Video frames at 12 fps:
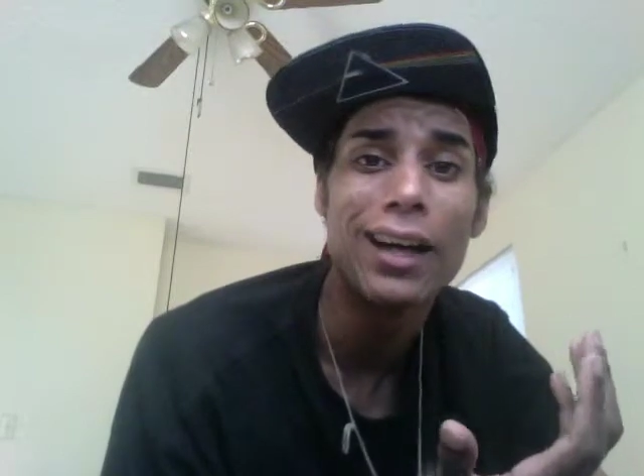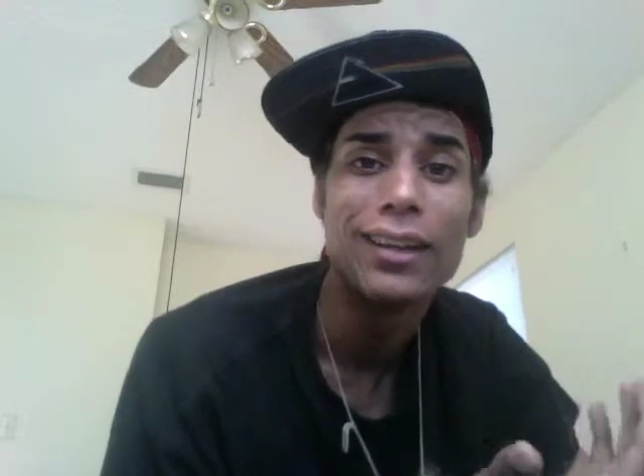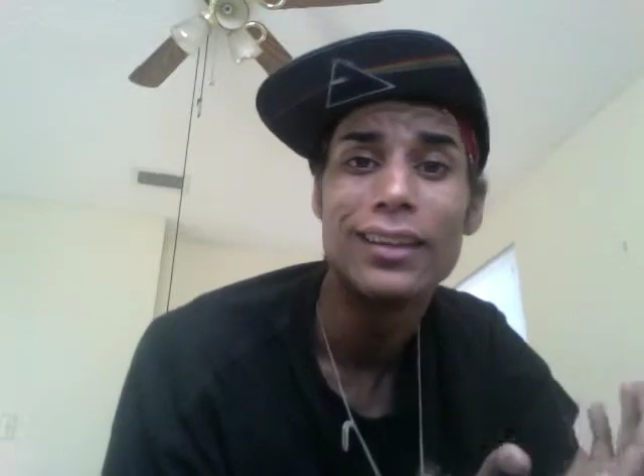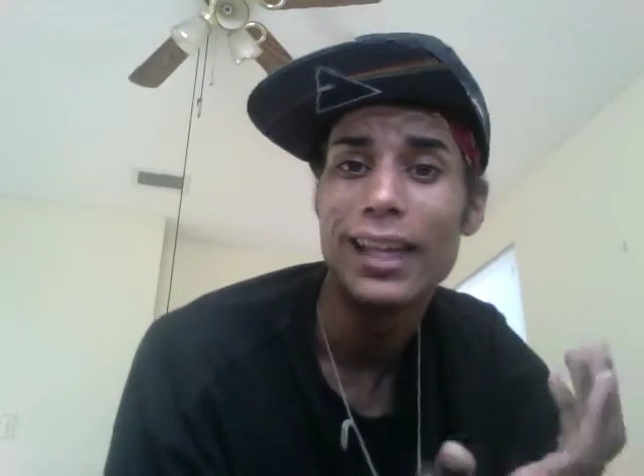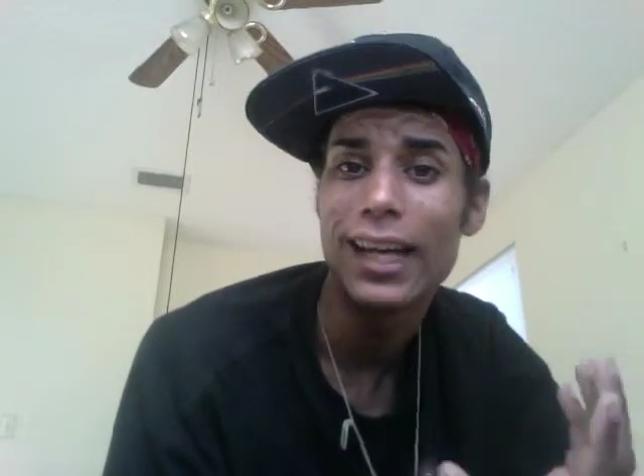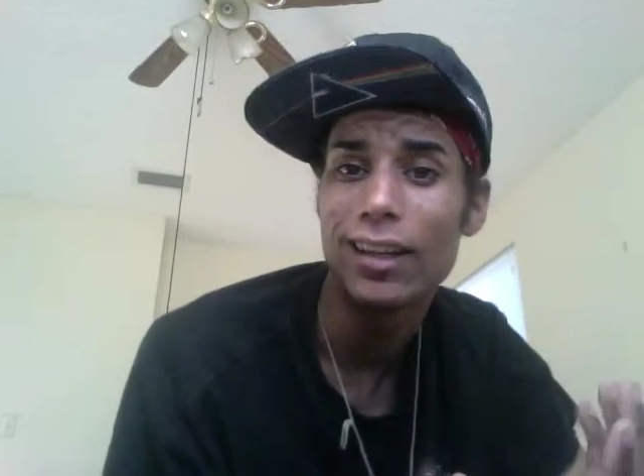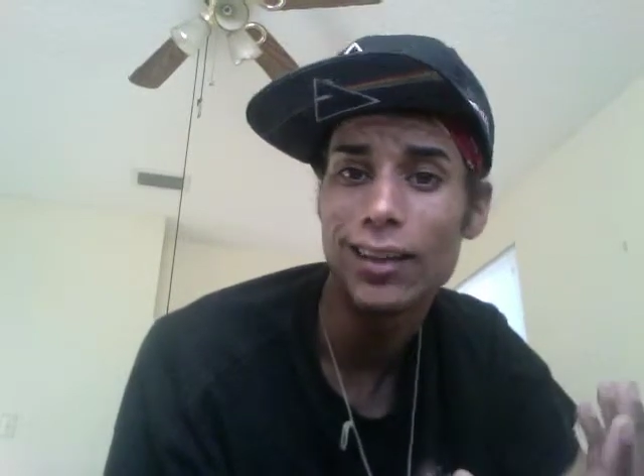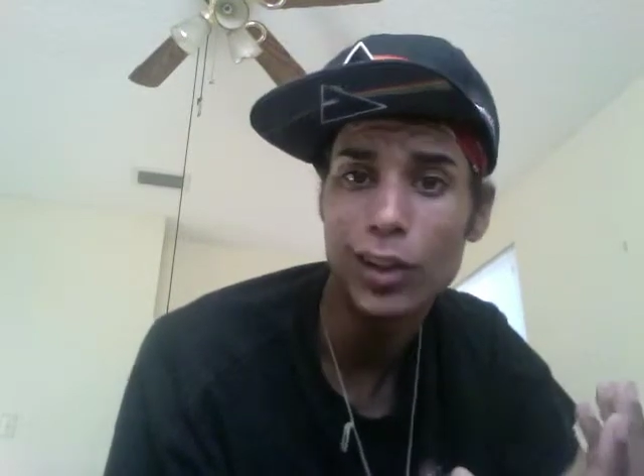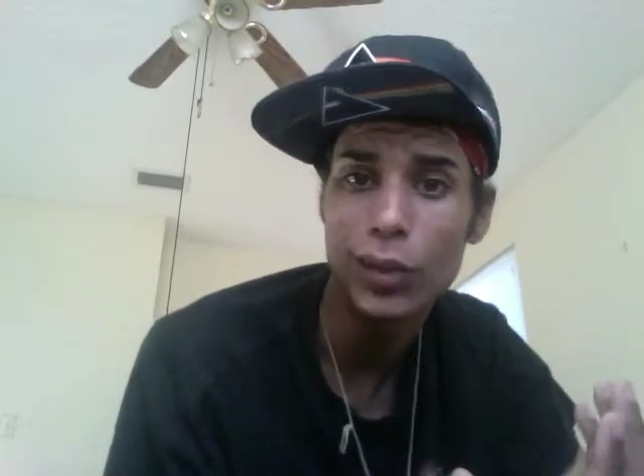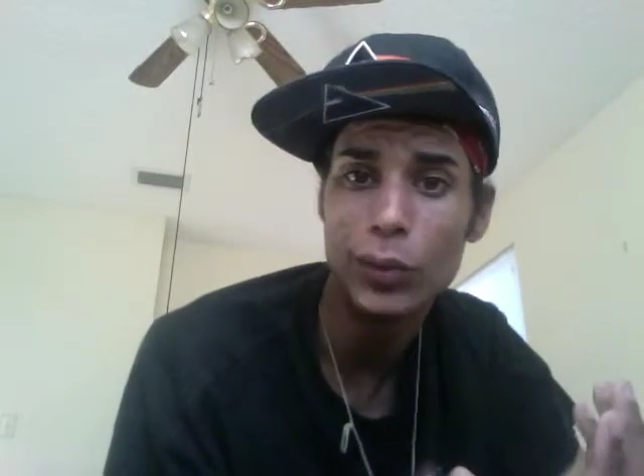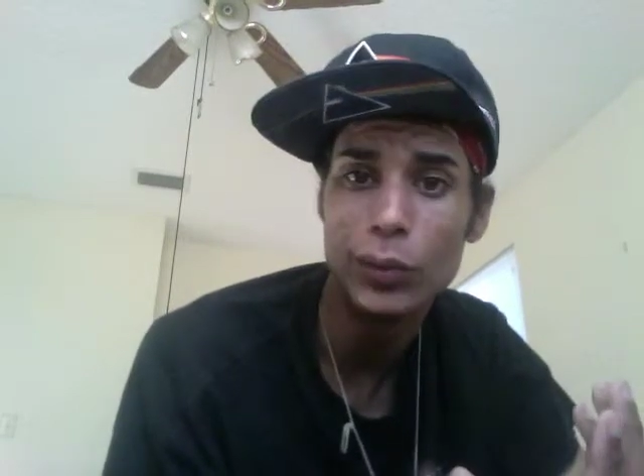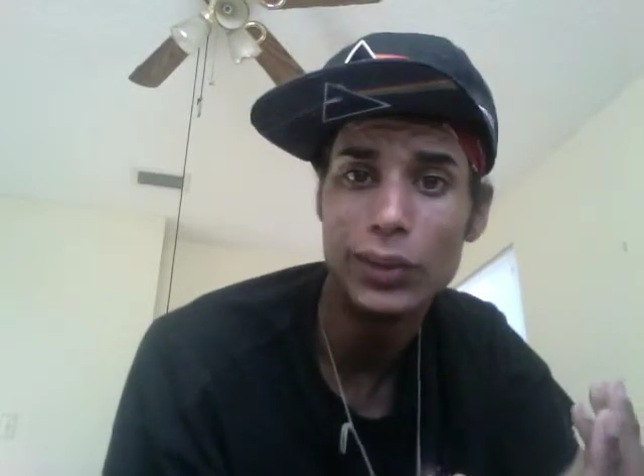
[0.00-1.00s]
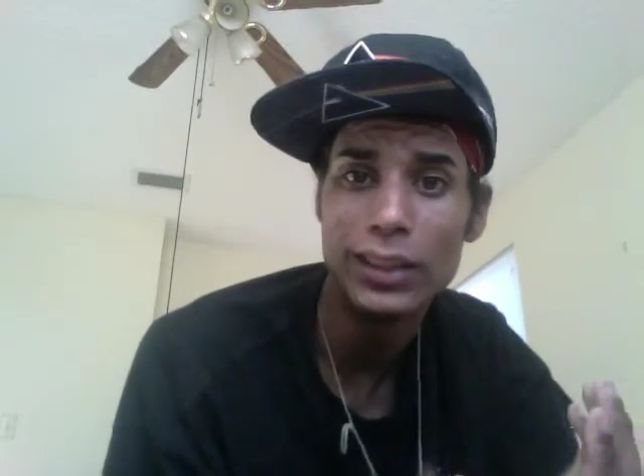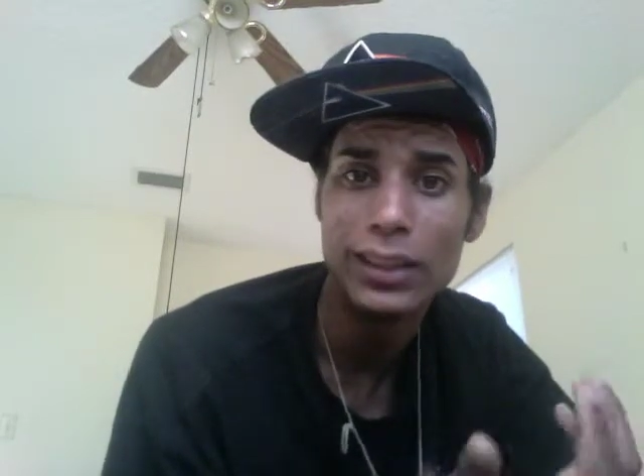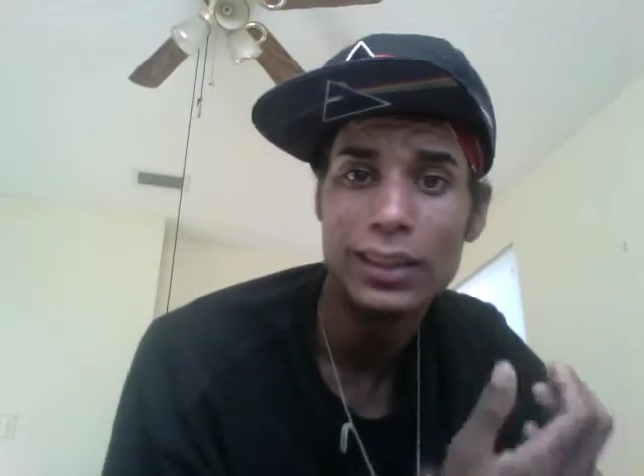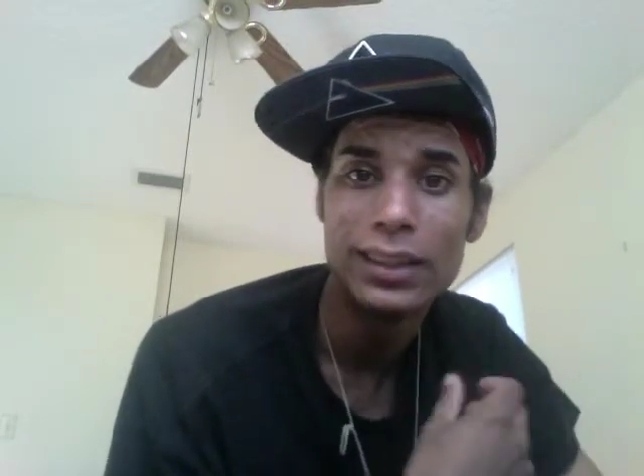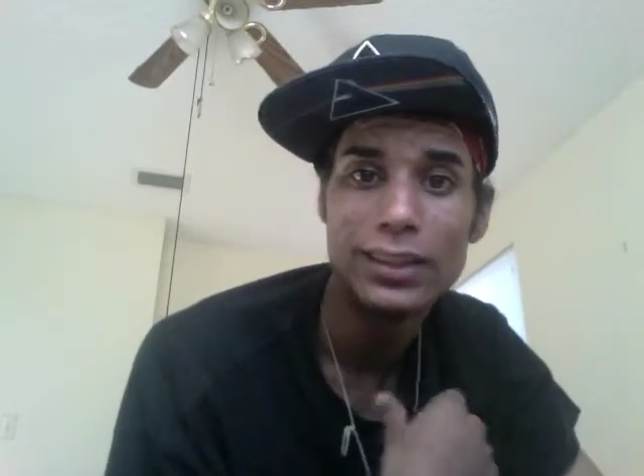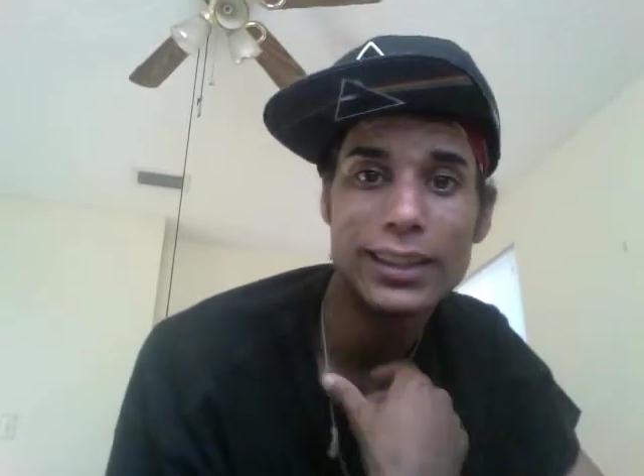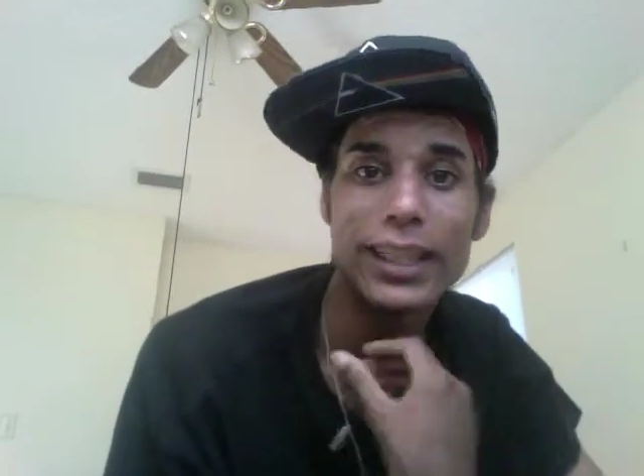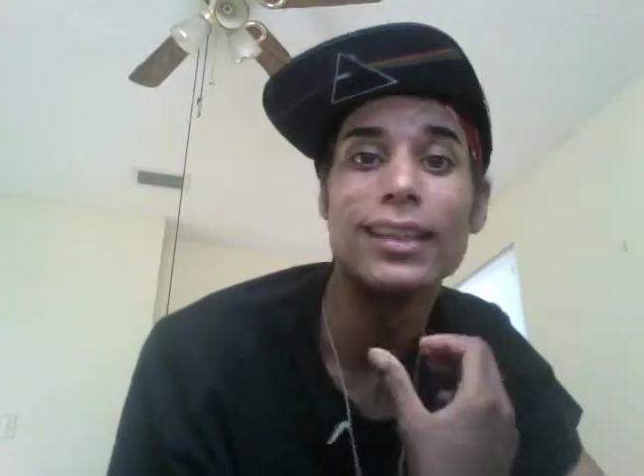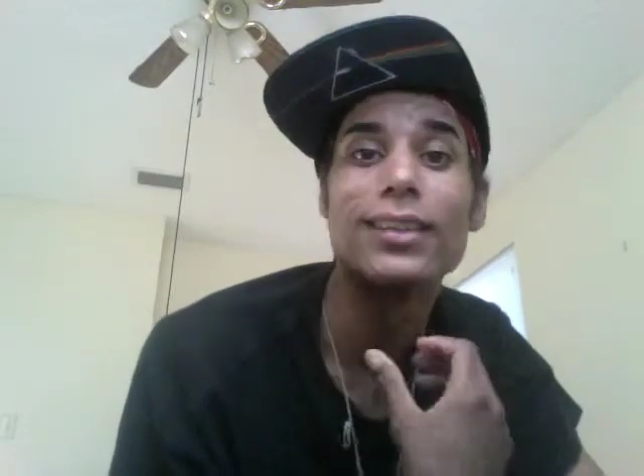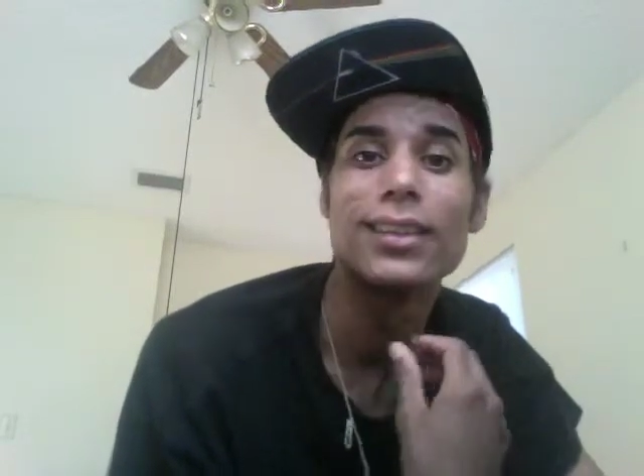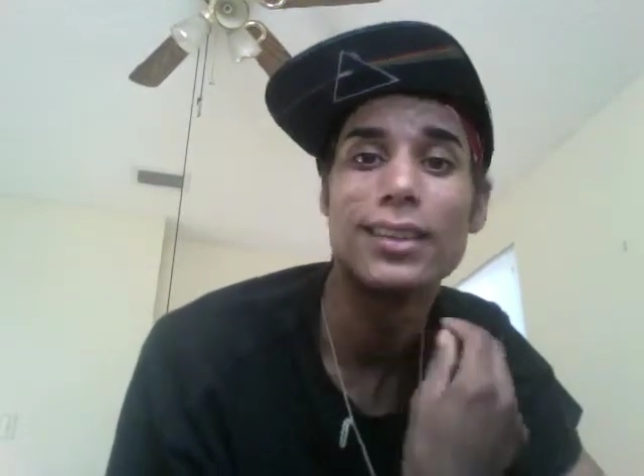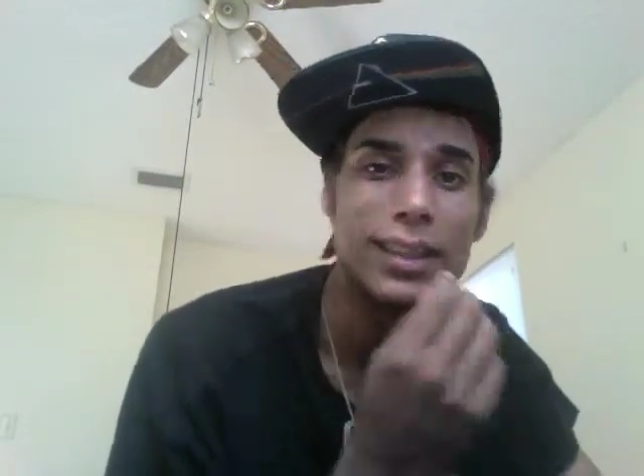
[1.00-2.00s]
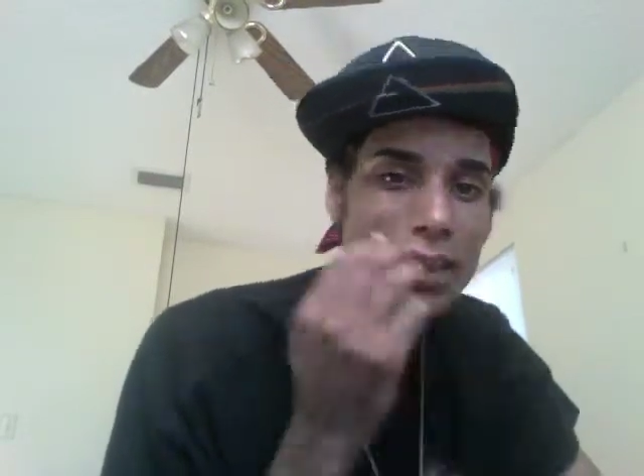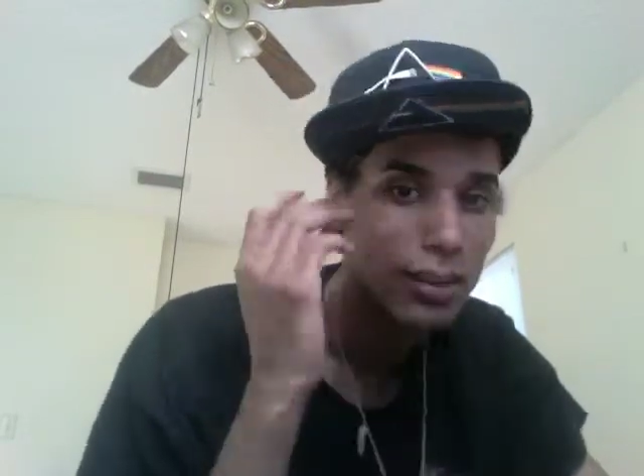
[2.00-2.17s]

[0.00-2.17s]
That alone takes